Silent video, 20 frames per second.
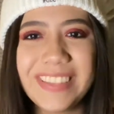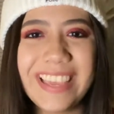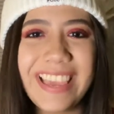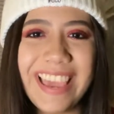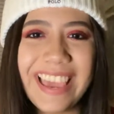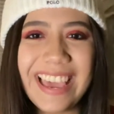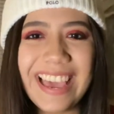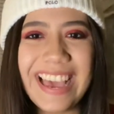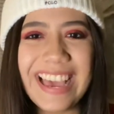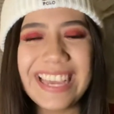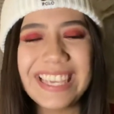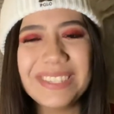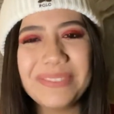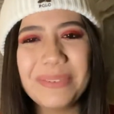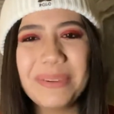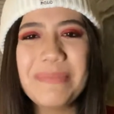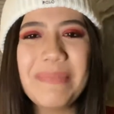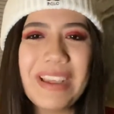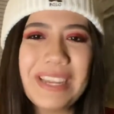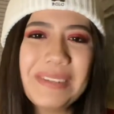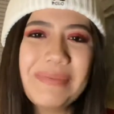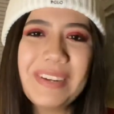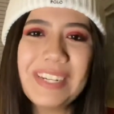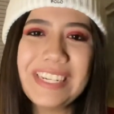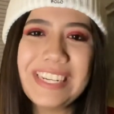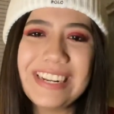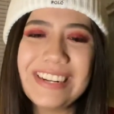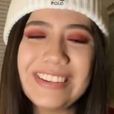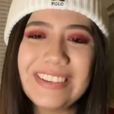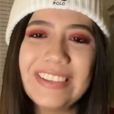Hey guys, welcome back to my
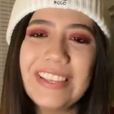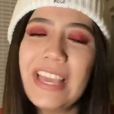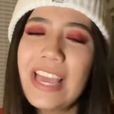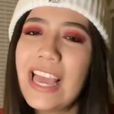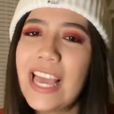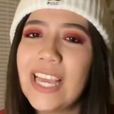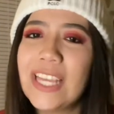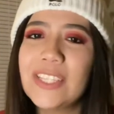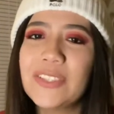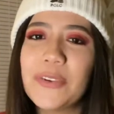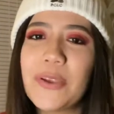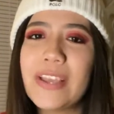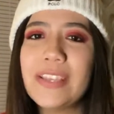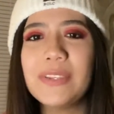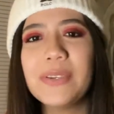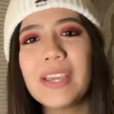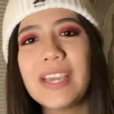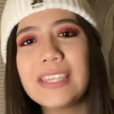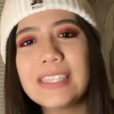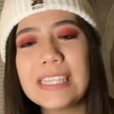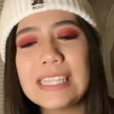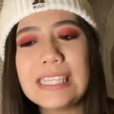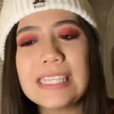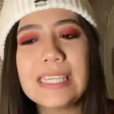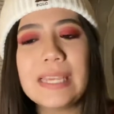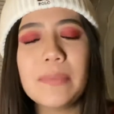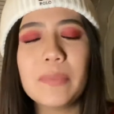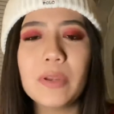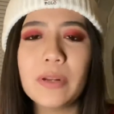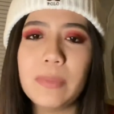channel. So as you guys can see,
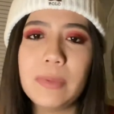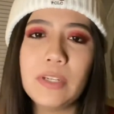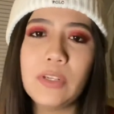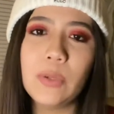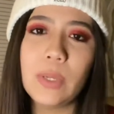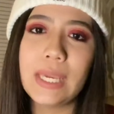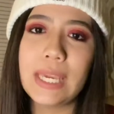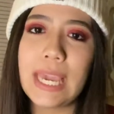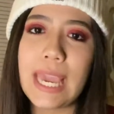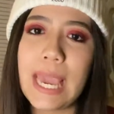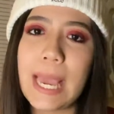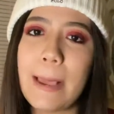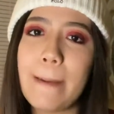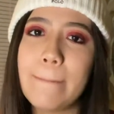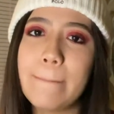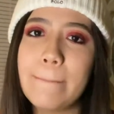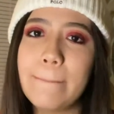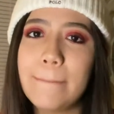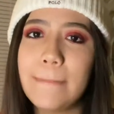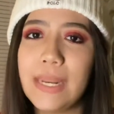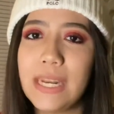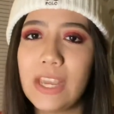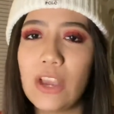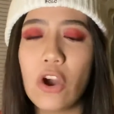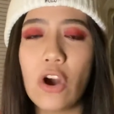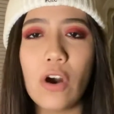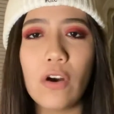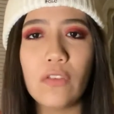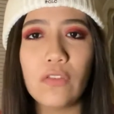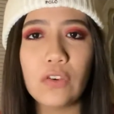I'm gonna be doing a mini
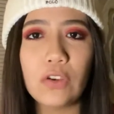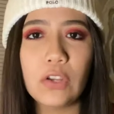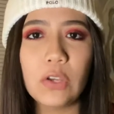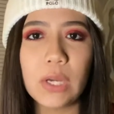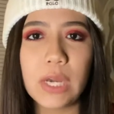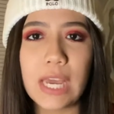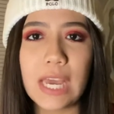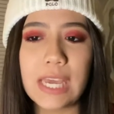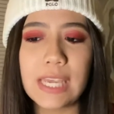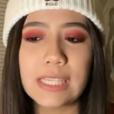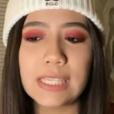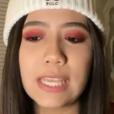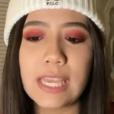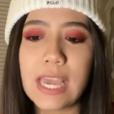haul for you guys.